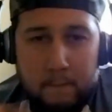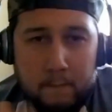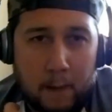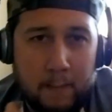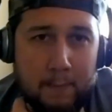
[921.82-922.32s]

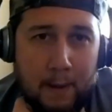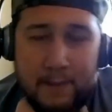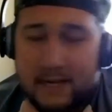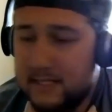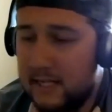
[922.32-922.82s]
mean, my
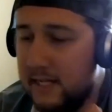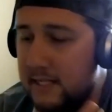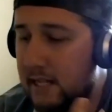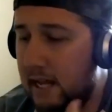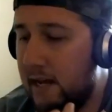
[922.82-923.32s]
biggest thing is
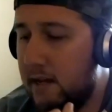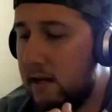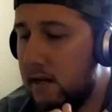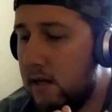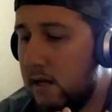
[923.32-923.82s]
like
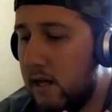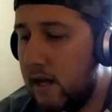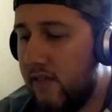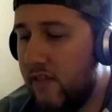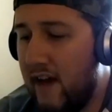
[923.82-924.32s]

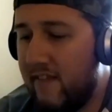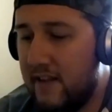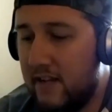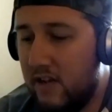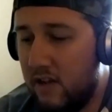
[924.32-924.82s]
they have
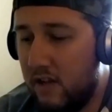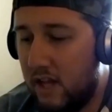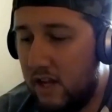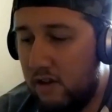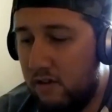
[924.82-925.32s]
to
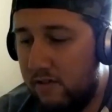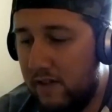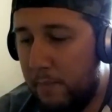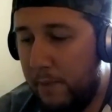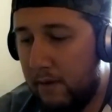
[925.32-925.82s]
like this
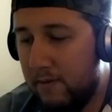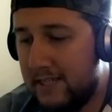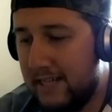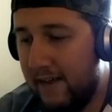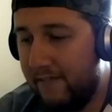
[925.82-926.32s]
pick will
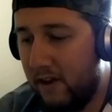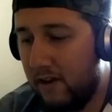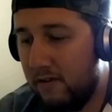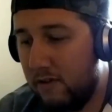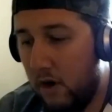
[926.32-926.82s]
decide if they're
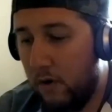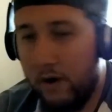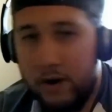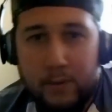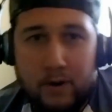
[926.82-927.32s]
going to go
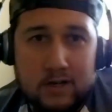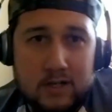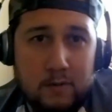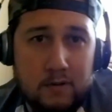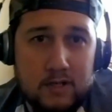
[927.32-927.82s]
Herbert
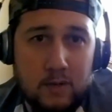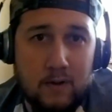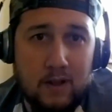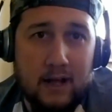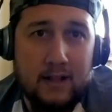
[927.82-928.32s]
or someone
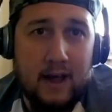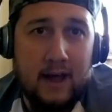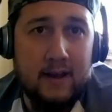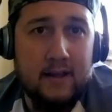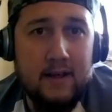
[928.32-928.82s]
like
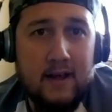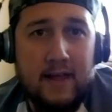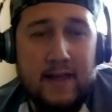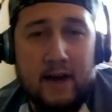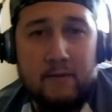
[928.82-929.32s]
that
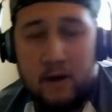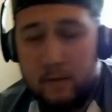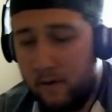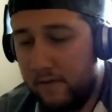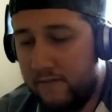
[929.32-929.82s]
realm,
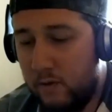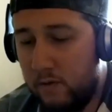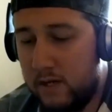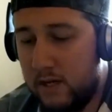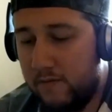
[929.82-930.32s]
or if Tua
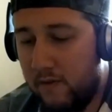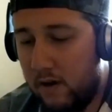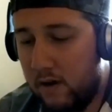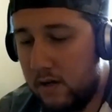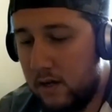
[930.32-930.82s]
does fall,